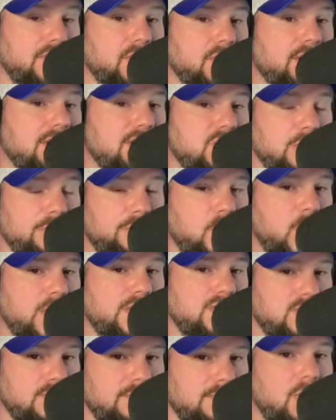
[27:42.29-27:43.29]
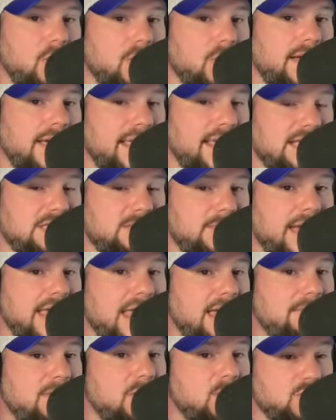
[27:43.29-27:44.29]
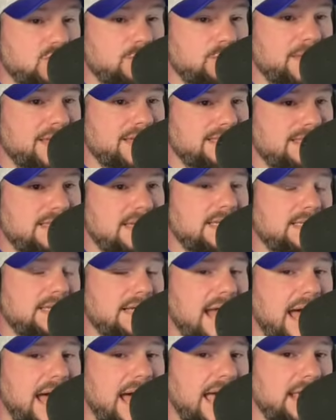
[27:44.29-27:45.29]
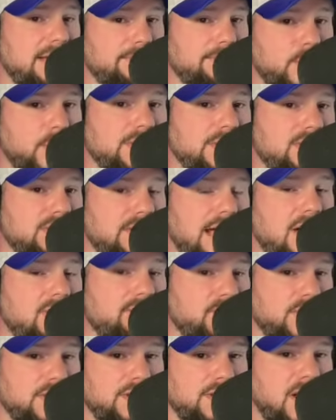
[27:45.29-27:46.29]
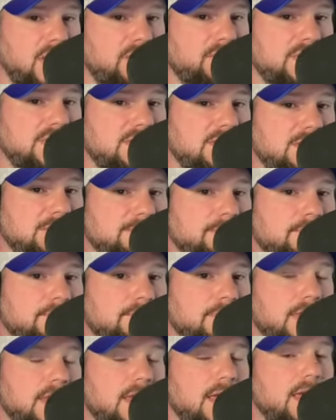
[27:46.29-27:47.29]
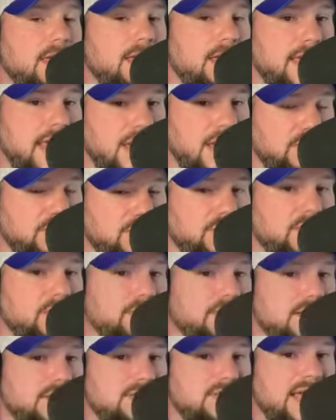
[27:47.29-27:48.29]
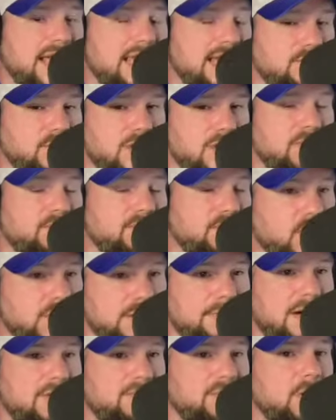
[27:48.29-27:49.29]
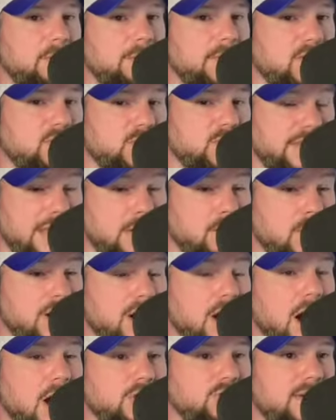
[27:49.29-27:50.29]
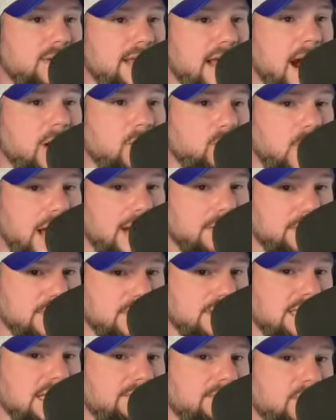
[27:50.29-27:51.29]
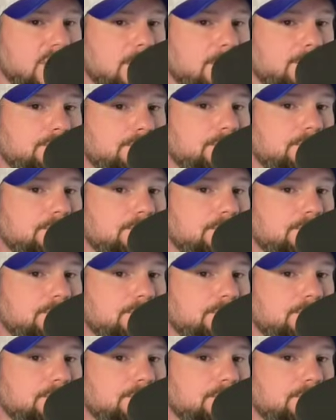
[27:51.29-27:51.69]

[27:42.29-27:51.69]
32 points or more against Miami, which would be a season high in points allowed for the Dolphins. A third consecutive week for the Buffalo Bills with a 100-yard wide receiver.